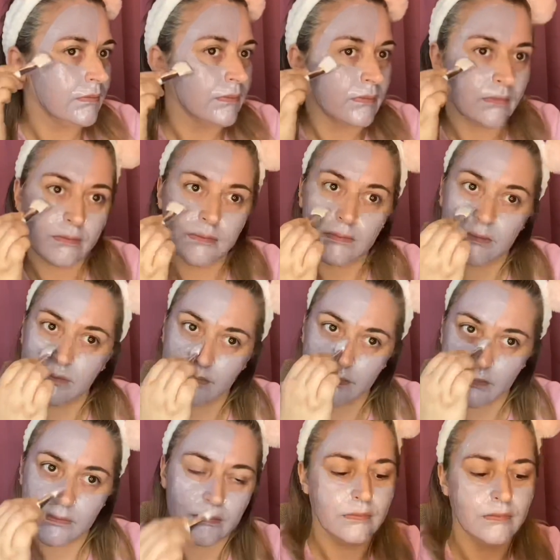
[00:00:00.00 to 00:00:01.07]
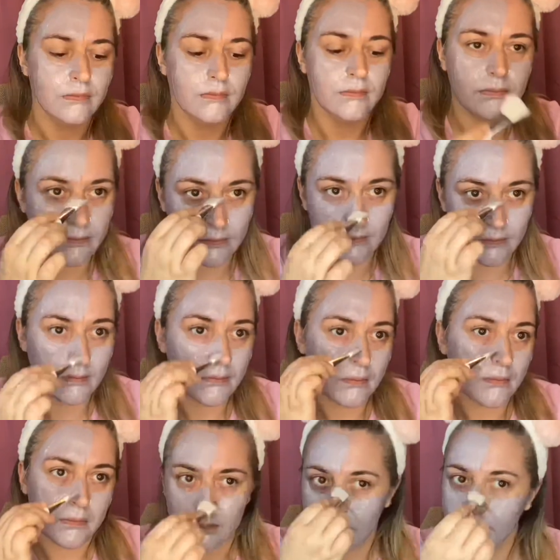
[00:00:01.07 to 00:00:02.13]
while brightening dark
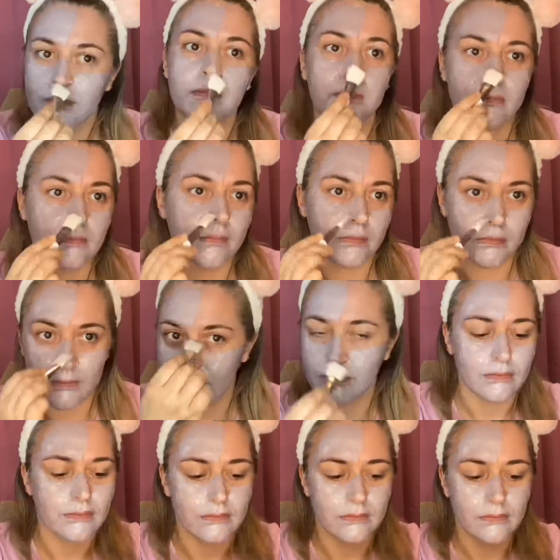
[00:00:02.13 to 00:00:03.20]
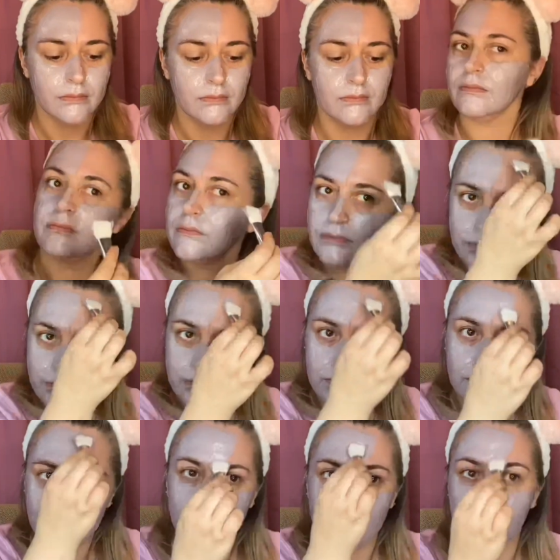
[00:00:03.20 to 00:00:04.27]
circles and pigmentation. The
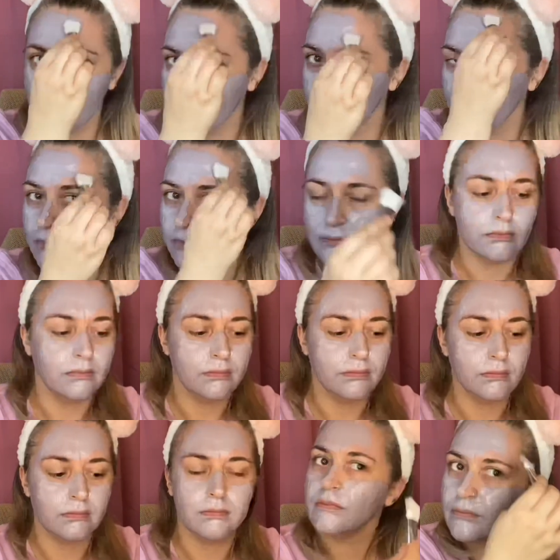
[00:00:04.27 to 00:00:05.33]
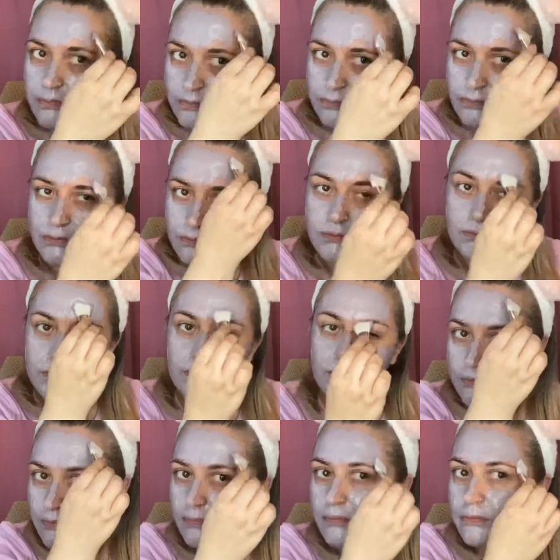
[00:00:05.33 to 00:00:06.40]
result is a radiant and more even
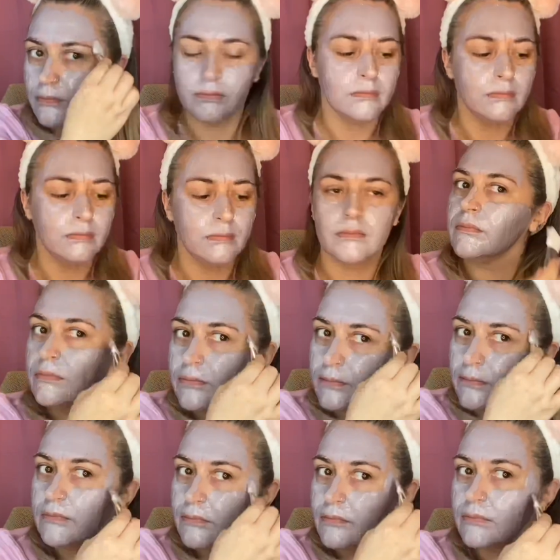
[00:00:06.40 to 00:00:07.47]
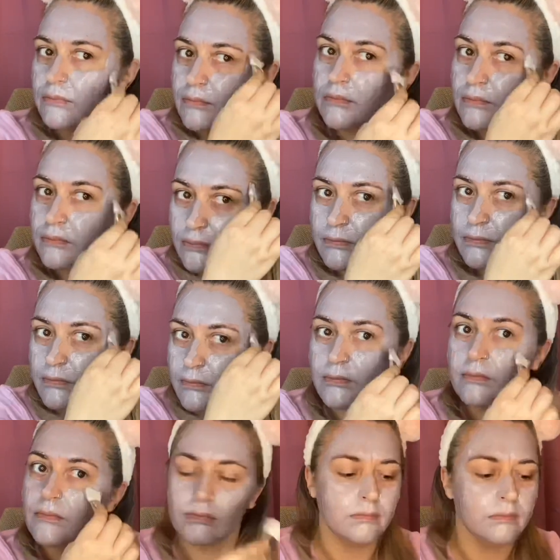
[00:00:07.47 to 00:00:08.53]
complexion. The benefits of
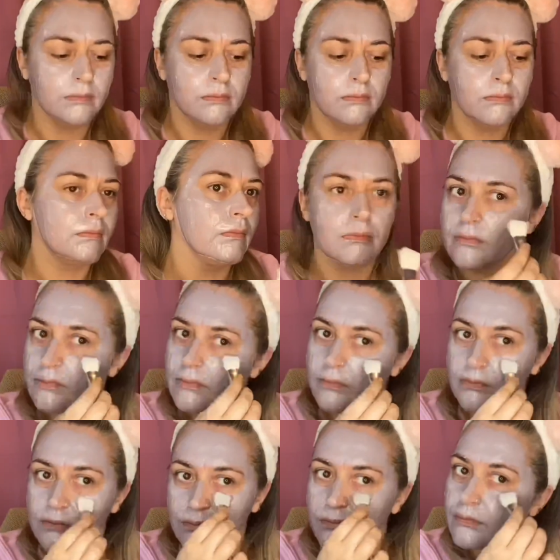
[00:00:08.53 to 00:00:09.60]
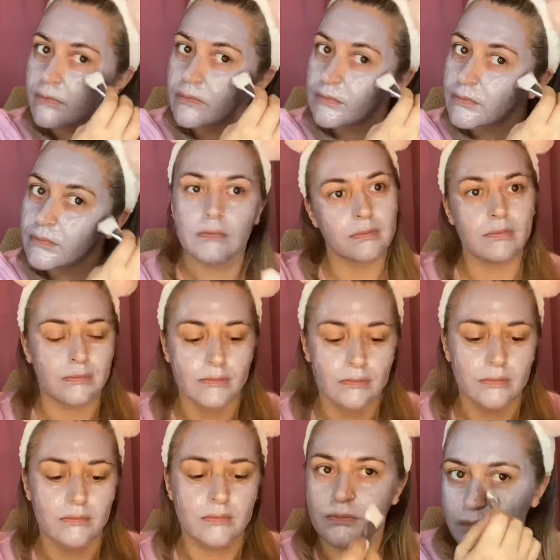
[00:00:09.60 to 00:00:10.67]
this mask is that it restores,
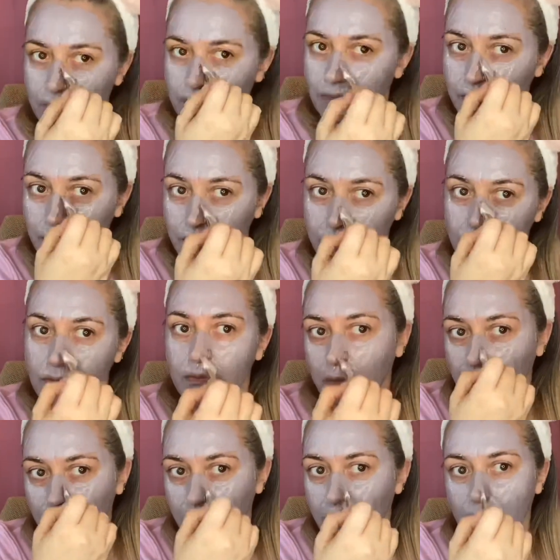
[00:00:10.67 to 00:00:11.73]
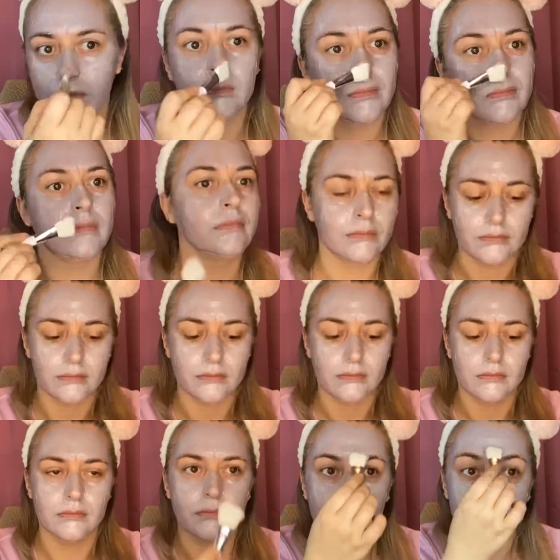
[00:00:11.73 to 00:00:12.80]
reducing free radical damage and
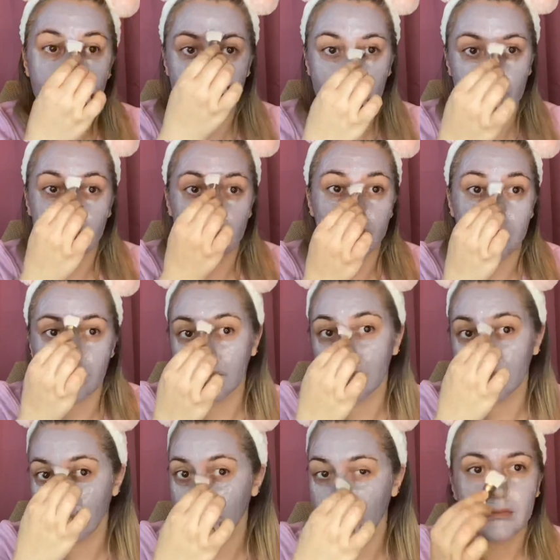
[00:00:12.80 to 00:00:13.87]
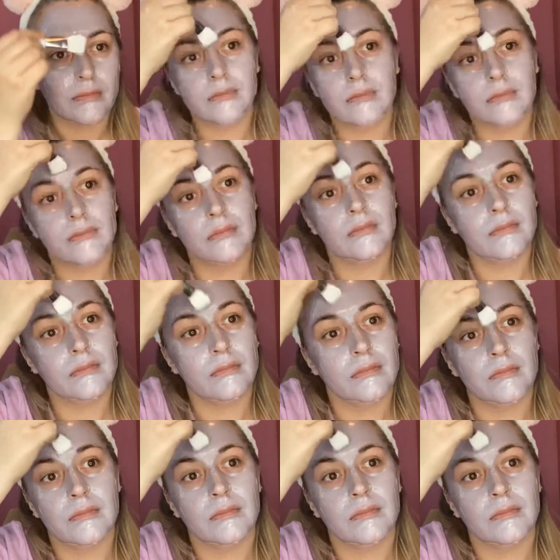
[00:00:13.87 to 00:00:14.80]
slows down the aging process.